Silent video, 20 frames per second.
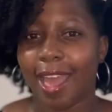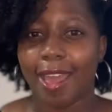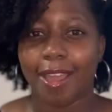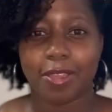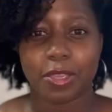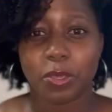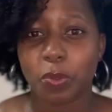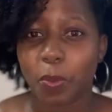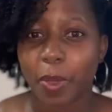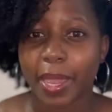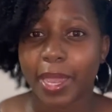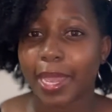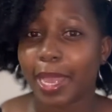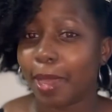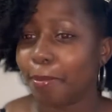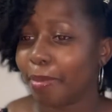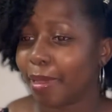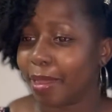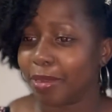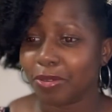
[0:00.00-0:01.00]
you wake
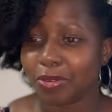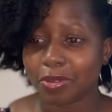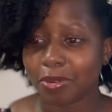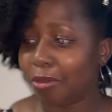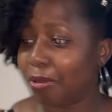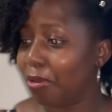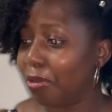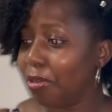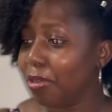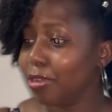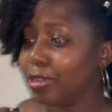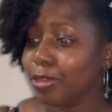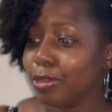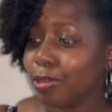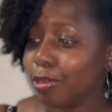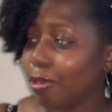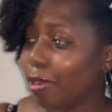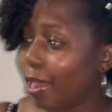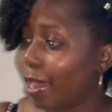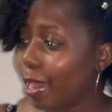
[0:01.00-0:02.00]
up and all
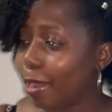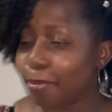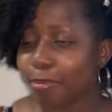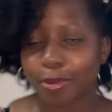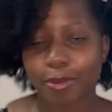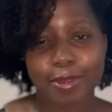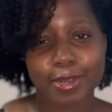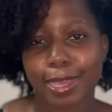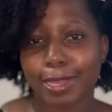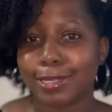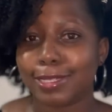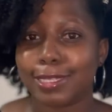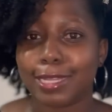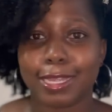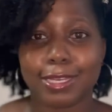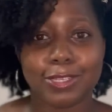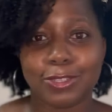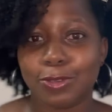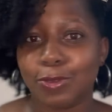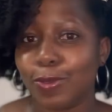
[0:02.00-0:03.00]
your hair products
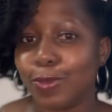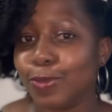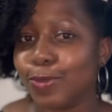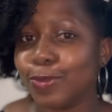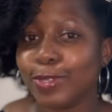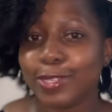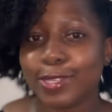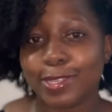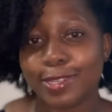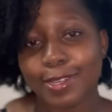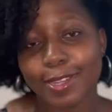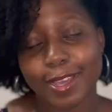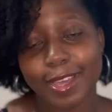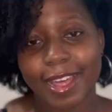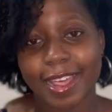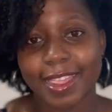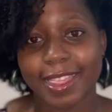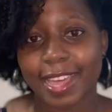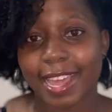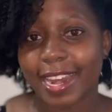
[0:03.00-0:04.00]
that you used
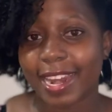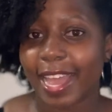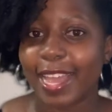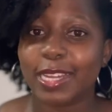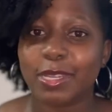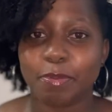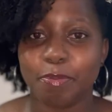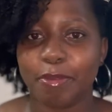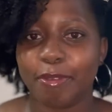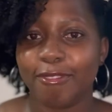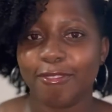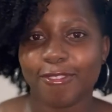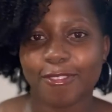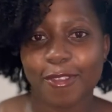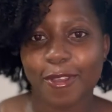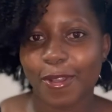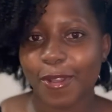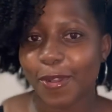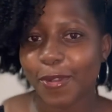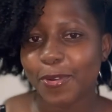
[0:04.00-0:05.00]
the night
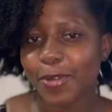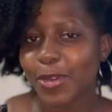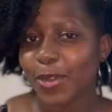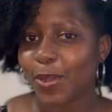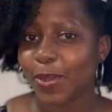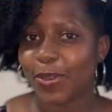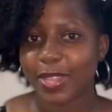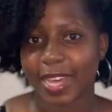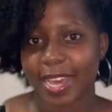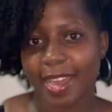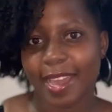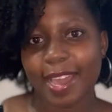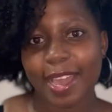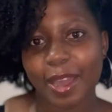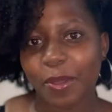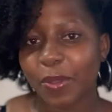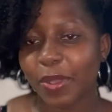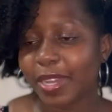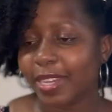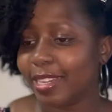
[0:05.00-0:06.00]
before, or the
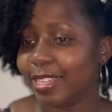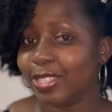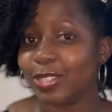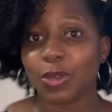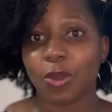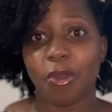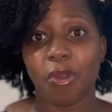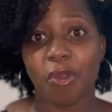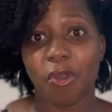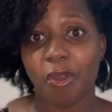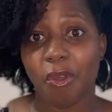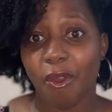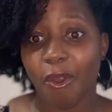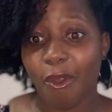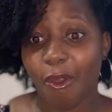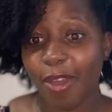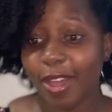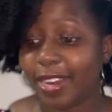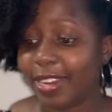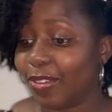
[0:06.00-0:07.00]
hair oil is
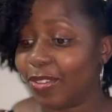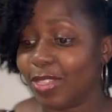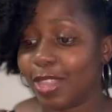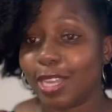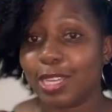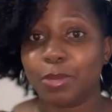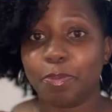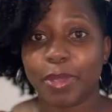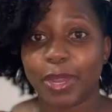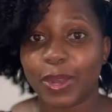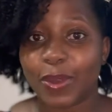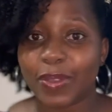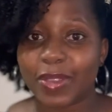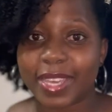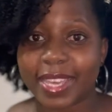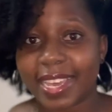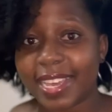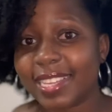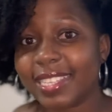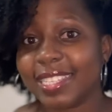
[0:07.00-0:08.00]
all on that
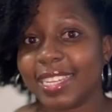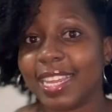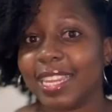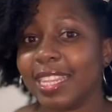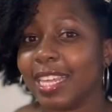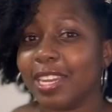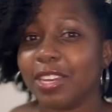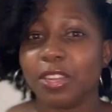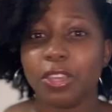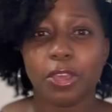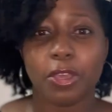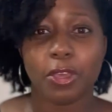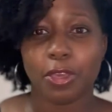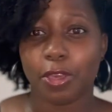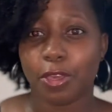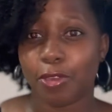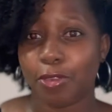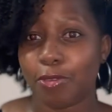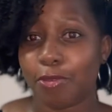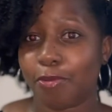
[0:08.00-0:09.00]
pillowcase, and then
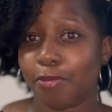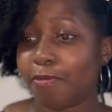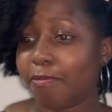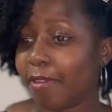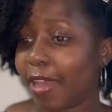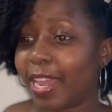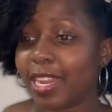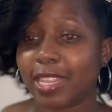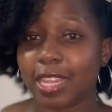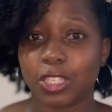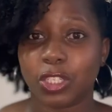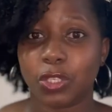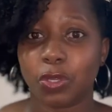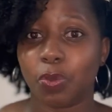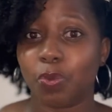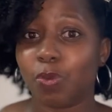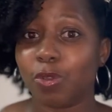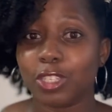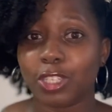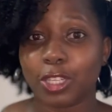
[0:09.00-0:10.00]
you find that you're
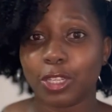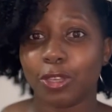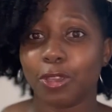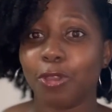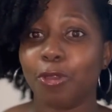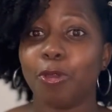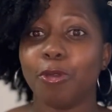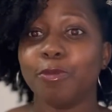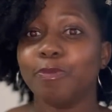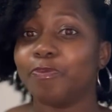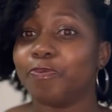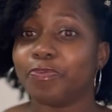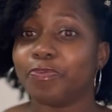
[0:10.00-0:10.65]
washing your